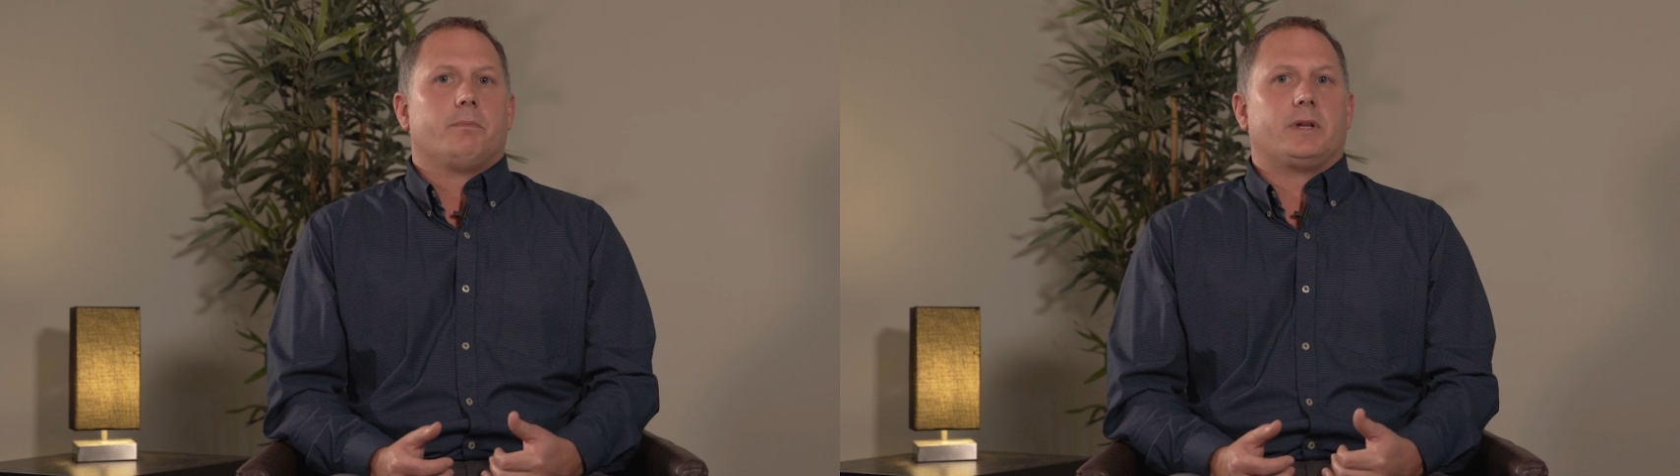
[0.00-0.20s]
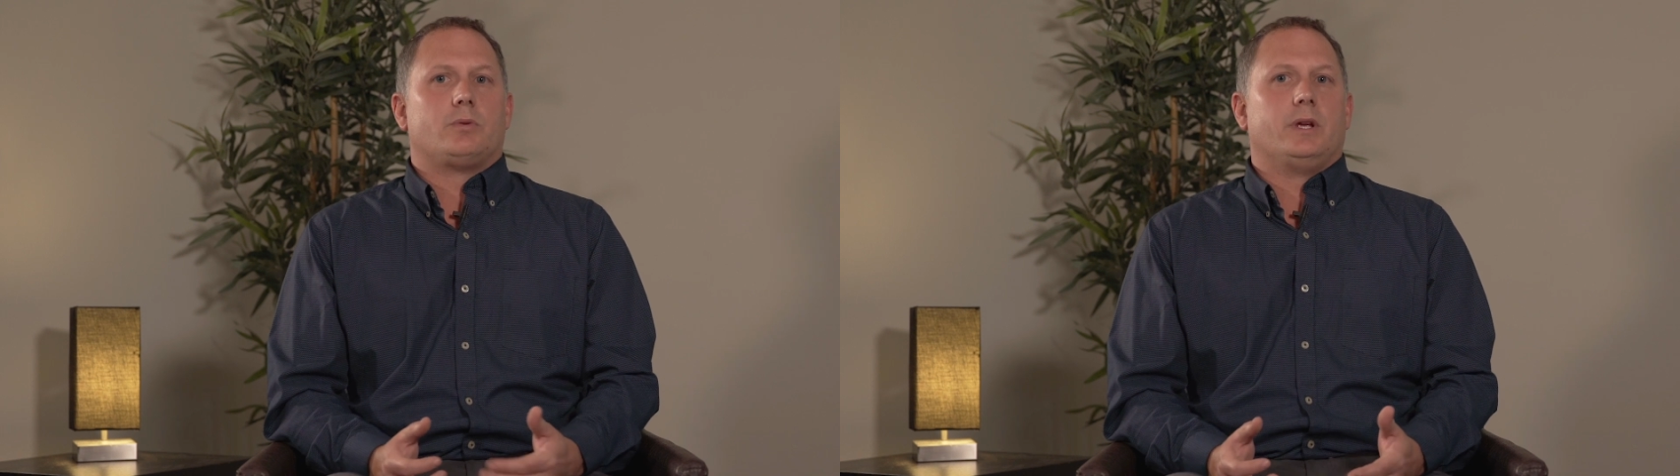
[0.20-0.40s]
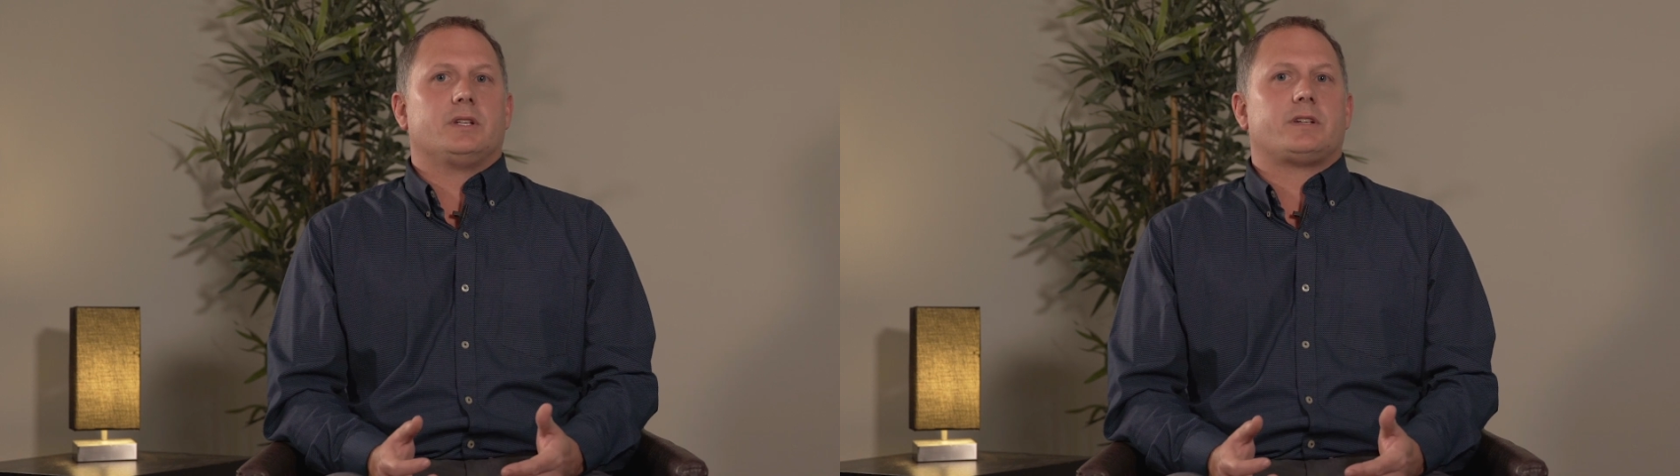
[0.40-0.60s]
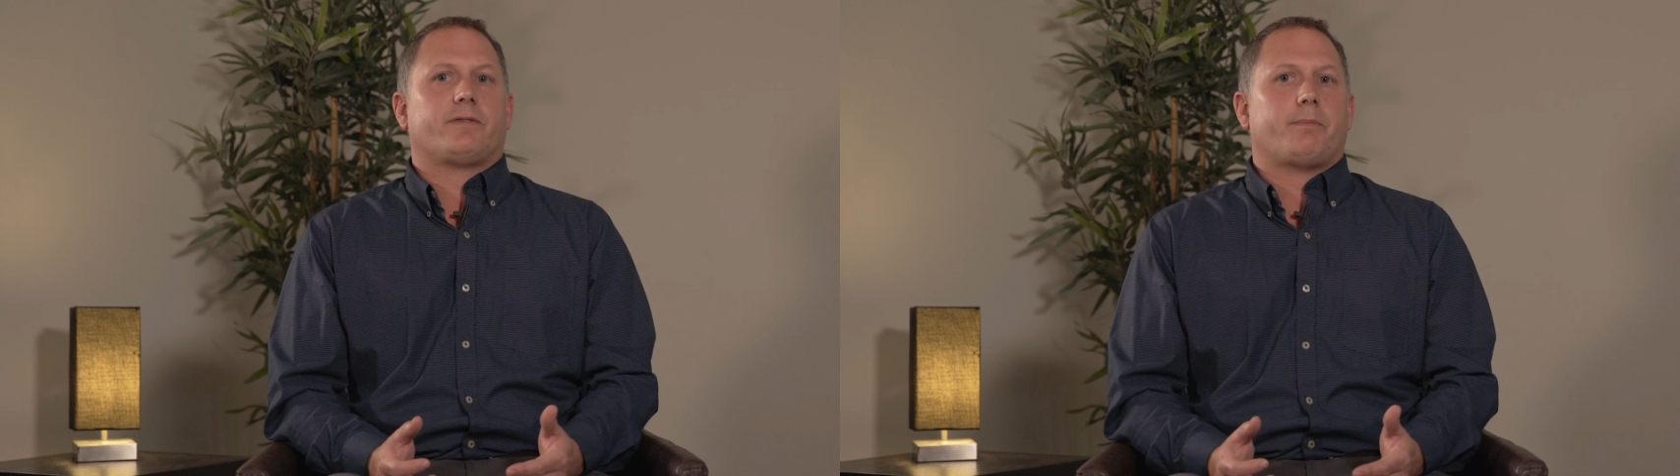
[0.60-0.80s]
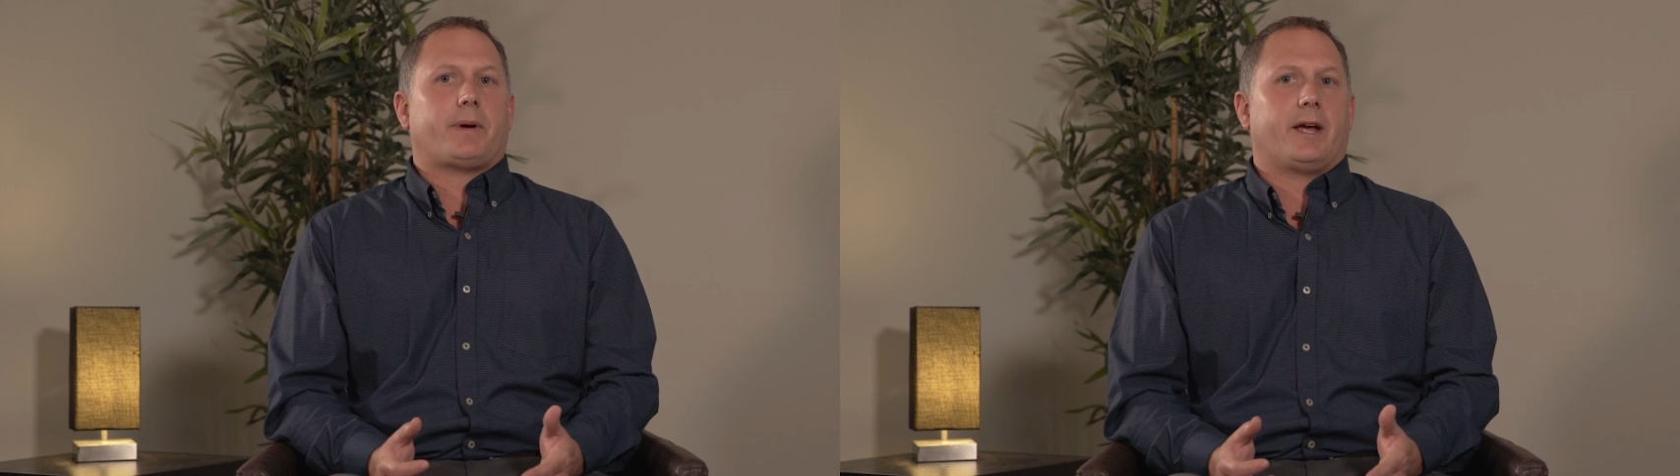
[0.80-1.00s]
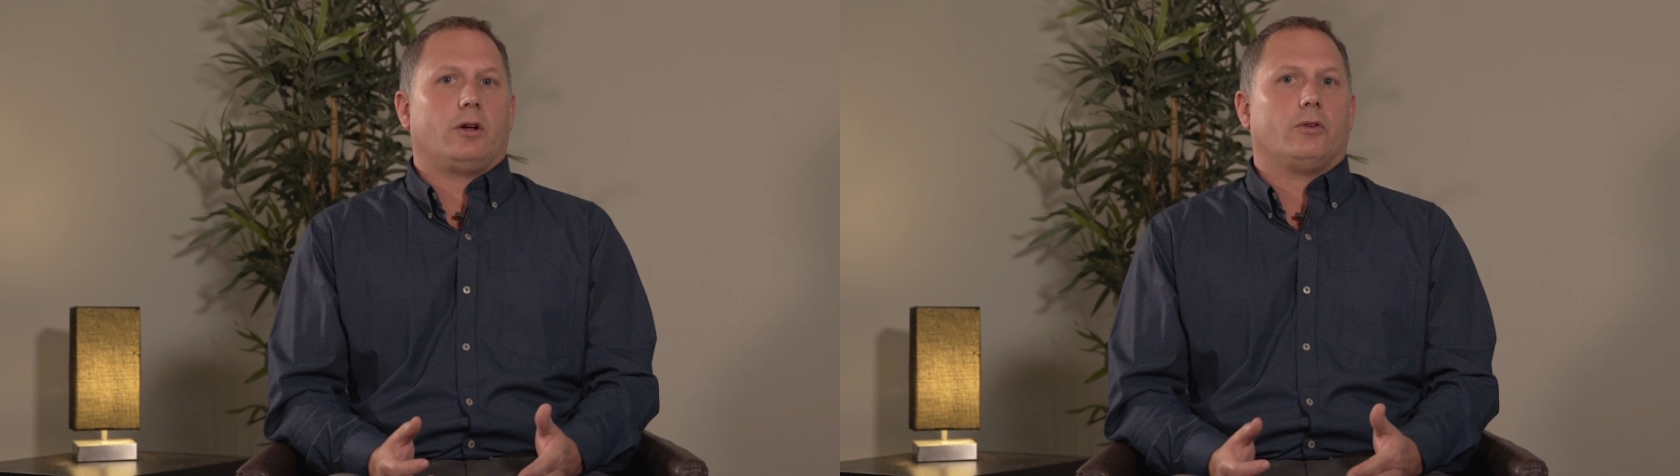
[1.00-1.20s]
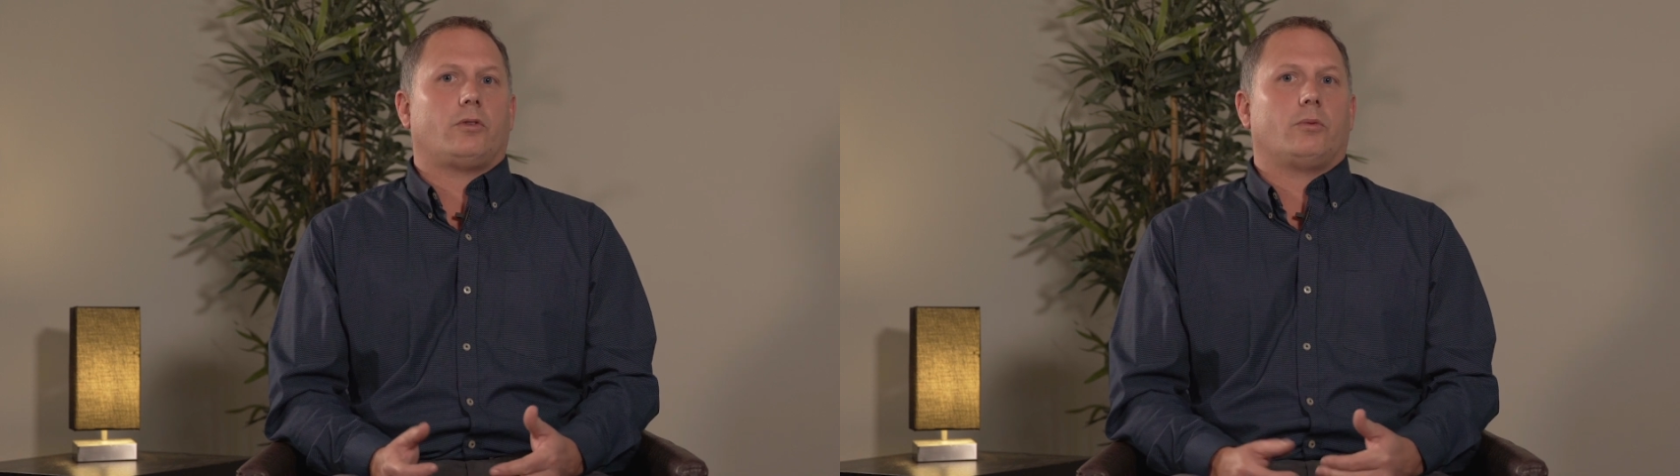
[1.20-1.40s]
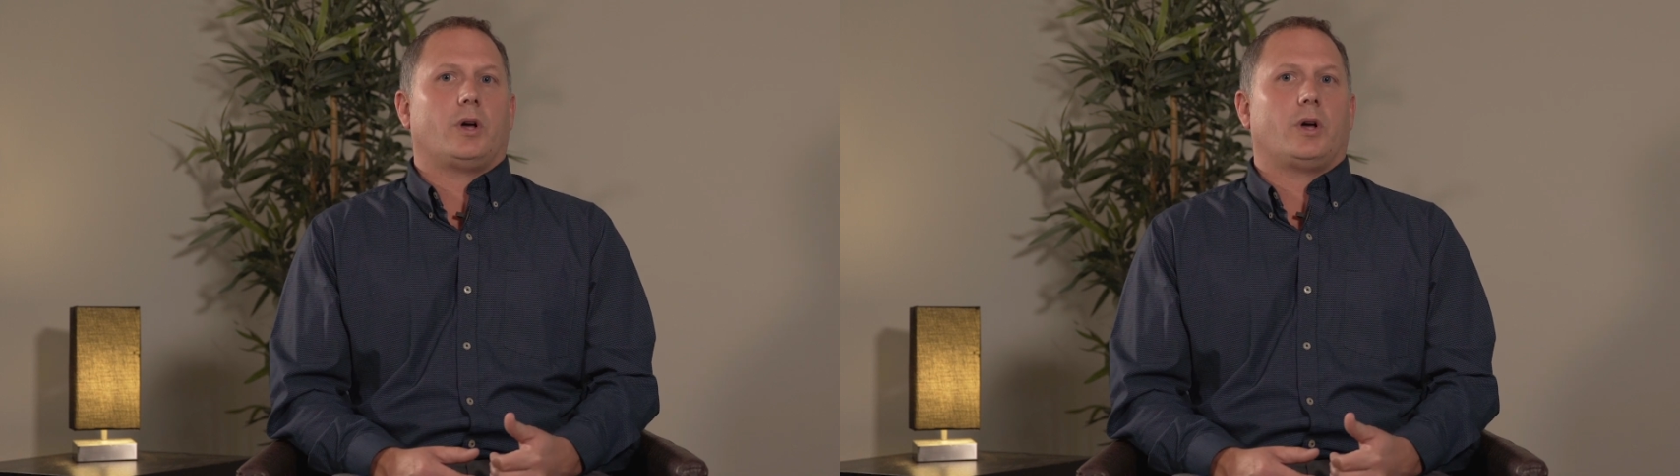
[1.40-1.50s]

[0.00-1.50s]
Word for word: between the different panels